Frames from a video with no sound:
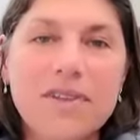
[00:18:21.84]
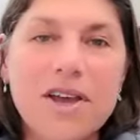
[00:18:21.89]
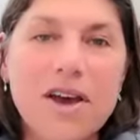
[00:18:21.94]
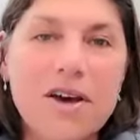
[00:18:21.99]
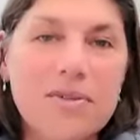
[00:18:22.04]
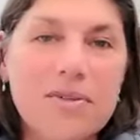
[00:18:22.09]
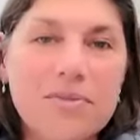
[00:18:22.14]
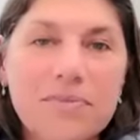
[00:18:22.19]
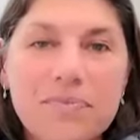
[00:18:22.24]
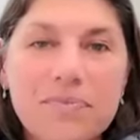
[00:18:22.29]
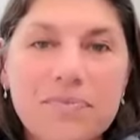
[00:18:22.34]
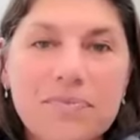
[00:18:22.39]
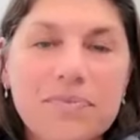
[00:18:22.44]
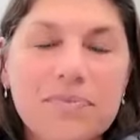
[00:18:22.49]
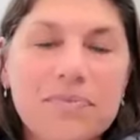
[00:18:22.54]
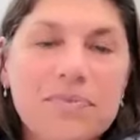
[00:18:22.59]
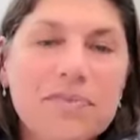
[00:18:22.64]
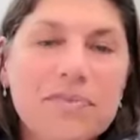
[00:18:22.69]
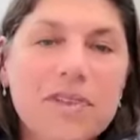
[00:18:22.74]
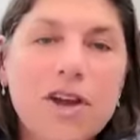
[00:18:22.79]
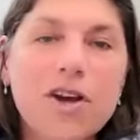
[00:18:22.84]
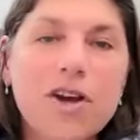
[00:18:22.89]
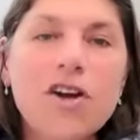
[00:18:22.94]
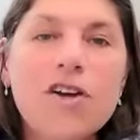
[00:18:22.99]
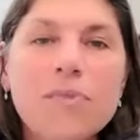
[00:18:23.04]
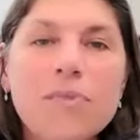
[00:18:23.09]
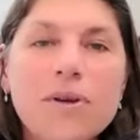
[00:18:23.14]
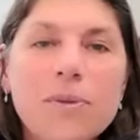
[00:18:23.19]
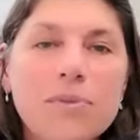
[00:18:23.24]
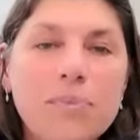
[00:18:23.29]
No. There
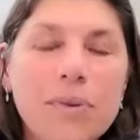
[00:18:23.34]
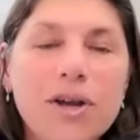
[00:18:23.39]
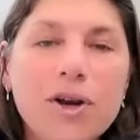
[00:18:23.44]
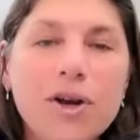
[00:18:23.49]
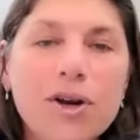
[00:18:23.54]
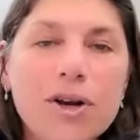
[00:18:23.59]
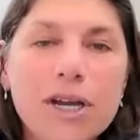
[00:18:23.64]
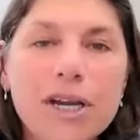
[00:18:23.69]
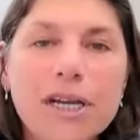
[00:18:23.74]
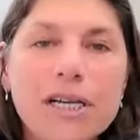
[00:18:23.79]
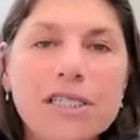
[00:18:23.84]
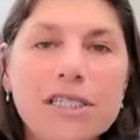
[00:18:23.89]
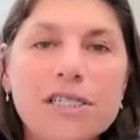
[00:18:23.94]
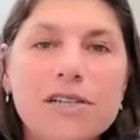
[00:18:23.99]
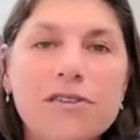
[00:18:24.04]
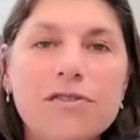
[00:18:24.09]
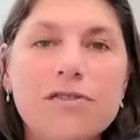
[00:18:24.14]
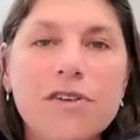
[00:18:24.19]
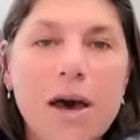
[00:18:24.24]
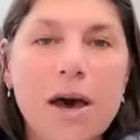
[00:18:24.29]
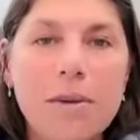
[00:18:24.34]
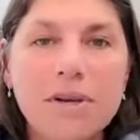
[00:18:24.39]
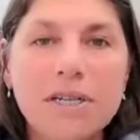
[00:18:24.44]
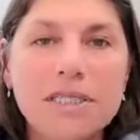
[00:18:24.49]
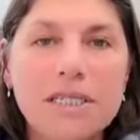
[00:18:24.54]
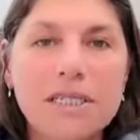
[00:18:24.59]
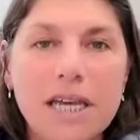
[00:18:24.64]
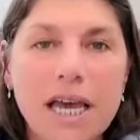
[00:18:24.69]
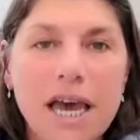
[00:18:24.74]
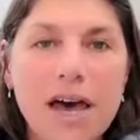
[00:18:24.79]
have been periods of coming
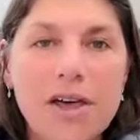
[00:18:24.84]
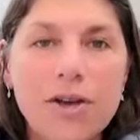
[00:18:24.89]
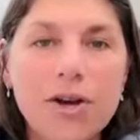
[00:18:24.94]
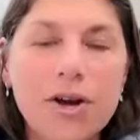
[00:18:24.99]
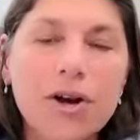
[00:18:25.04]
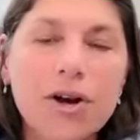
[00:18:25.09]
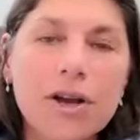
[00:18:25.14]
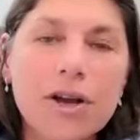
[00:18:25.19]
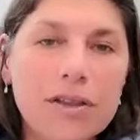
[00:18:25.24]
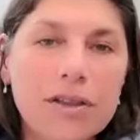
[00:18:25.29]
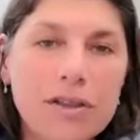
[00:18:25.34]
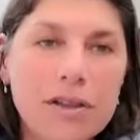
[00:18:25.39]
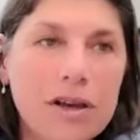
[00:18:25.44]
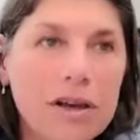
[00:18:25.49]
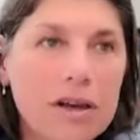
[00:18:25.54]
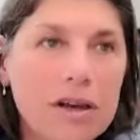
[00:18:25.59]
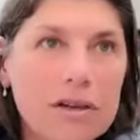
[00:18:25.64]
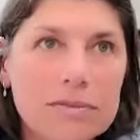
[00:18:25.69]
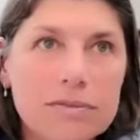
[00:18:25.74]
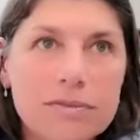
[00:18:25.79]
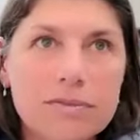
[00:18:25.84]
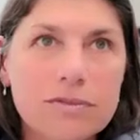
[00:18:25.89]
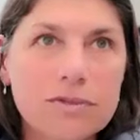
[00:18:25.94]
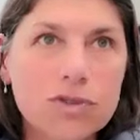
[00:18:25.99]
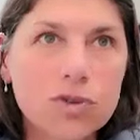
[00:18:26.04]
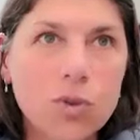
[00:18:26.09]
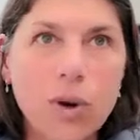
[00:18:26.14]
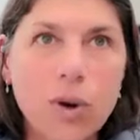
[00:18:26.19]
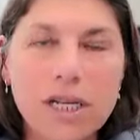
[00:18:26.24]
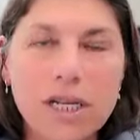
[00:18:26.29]
together in the
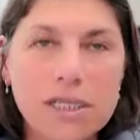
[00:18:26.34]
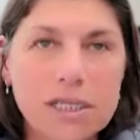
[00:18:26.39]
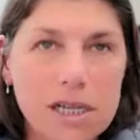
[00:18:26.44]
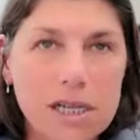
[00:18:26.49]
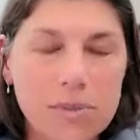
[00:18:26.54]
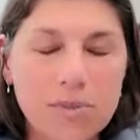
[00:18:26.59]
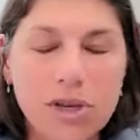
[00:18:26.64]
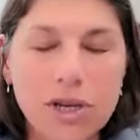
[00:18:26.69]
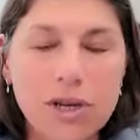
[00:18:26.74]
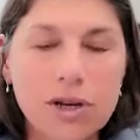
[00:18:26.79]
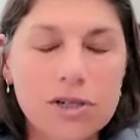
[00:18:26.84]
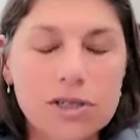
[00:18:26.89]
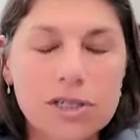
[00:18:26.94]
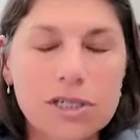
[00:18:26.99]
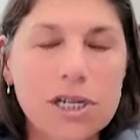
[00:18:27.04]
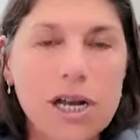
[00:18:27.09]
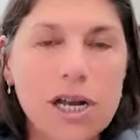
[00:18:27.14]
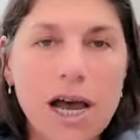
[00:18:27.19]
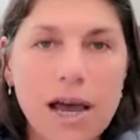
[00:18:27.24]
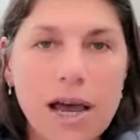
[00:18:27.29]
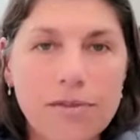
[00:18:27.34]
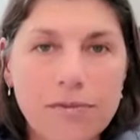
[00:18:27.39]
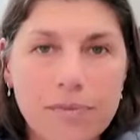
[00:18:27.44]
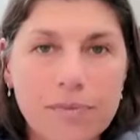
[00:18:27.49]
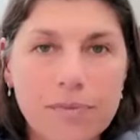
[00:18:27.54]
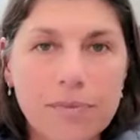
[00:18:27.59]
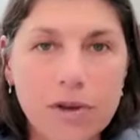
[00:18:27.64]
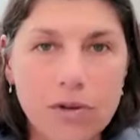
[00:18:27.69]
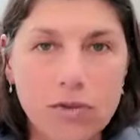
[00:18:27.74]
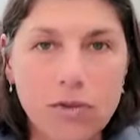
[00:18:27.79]
20 some years that I've
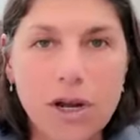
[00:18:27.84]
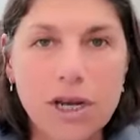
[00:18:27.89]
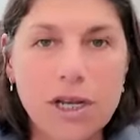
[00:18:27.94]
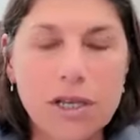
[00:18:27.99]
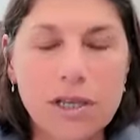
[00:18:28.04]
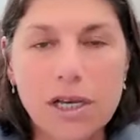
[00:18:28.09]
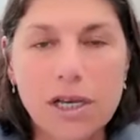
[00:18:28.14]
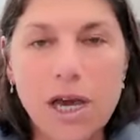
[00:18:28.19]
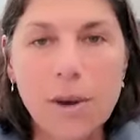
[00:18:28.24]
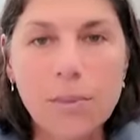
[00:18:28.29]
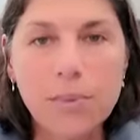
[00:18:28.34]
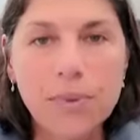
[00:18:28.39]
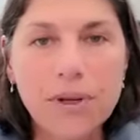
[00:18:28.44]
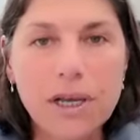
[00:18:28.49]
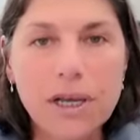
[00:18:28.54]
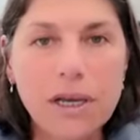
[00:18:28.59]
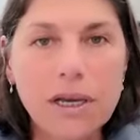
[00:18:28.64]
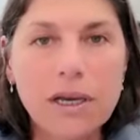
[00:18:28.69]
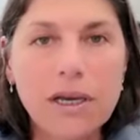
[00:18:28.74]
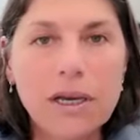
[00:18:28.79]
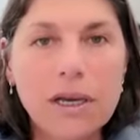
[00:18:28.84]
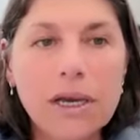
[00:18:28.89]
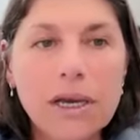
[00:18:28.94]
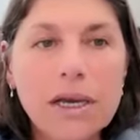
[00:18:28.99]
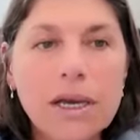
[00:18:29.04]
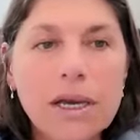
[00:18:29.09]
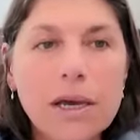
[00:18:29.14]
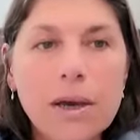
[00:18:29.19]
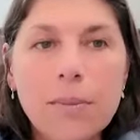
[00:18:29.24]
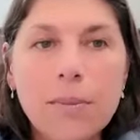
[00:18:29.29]
been running the company,
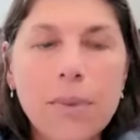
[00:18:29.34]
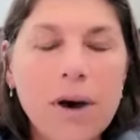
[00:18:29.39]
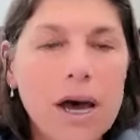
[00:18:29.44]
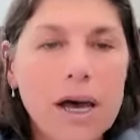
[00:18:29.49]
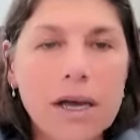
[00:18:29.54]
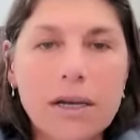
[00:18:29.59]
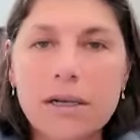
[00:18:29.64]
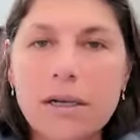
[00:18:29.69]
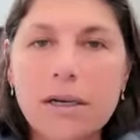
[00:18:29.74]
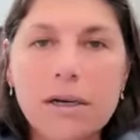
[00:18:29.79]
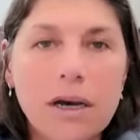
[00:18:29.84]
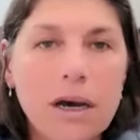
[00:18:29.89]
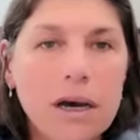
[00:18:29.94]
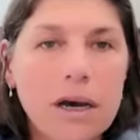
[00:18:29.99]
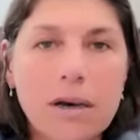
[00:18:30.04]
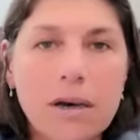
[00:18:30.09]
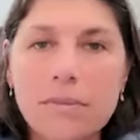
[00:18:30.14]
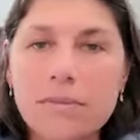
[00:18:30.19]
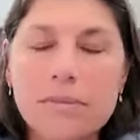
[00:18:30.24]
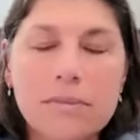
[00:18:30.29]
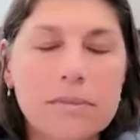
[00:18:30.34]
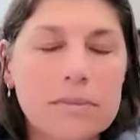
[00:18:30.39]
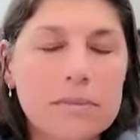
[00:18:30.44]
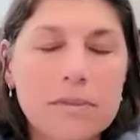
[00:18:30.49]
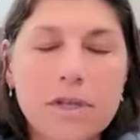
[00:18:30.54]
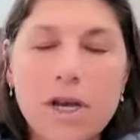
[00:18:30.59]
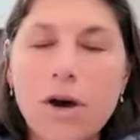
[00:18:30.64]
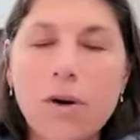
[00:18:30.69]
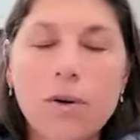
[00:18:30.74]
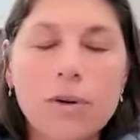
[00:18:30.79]
but
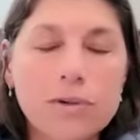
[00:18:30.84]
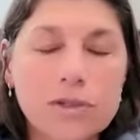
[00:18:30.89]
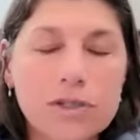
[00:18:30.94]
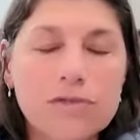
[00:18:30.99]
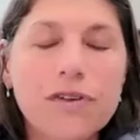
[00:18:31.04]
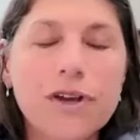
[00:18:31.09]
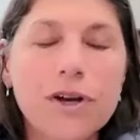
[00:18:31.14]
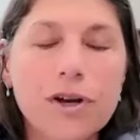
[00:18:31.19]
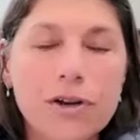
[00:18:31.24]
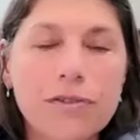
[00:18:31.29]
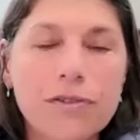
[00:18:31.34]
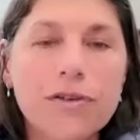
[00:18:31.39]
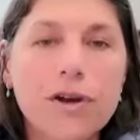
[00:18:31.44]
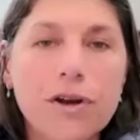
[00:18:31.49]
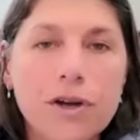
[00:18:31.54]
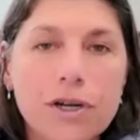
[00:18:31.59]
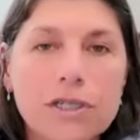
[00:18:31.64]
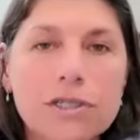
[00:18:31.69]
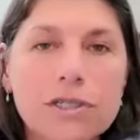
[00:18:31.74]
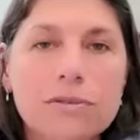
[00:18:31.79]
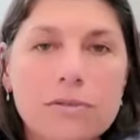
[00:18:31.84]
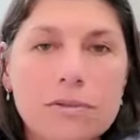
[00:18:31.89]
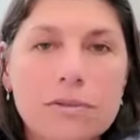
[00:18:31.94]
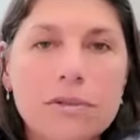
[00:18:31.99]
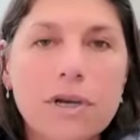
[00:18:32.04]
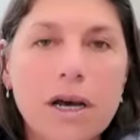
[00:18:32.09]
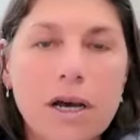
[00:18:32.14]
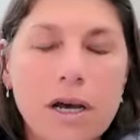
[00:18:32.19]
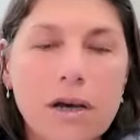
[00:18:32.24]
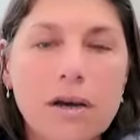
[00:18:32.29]
no, it was very, very
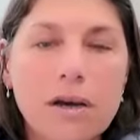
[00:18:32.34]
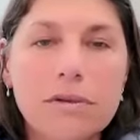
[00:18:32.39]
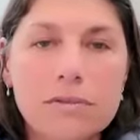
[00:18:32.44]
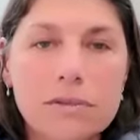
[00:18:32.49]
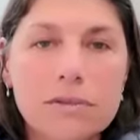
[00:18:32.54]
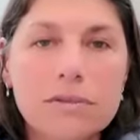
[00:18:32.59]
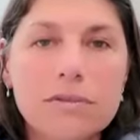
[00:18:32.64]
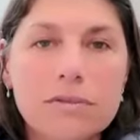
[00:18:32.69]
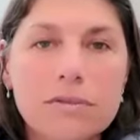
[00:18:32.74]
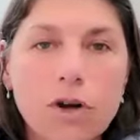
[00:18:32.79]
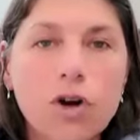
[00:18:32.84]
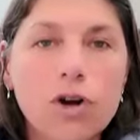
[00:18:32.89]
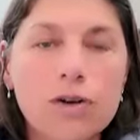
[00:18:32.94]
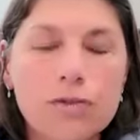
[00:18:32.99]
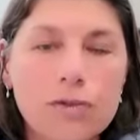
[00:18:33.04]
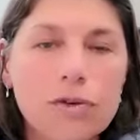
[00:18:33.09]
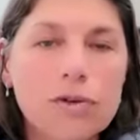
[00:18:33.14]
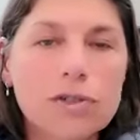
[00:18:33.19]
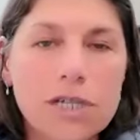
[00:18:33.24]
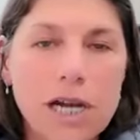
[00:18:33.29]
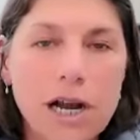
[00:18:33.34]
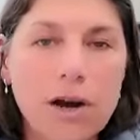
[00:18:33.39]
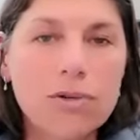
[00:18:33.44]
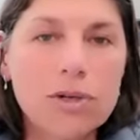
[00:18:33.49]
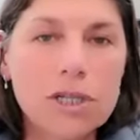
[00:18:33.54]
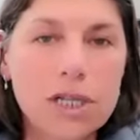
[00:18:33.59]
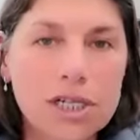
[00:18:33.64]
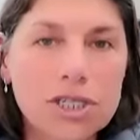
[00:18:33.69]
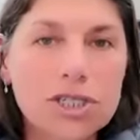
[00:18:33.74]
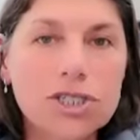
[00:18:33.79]
hurtful to our
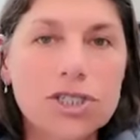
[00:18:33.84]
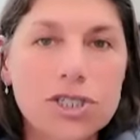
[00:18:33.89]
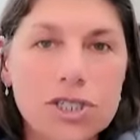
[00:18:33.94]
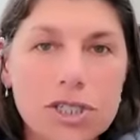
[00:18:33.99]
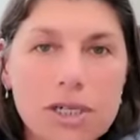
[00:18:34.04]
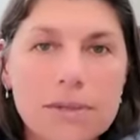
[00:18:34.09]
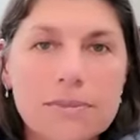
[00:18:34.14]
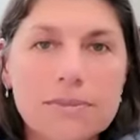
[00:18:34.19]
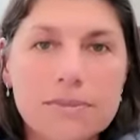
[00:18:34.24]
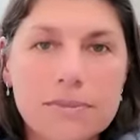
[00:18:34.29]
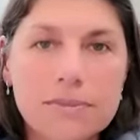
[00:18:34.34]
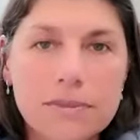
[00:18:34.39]
relationship.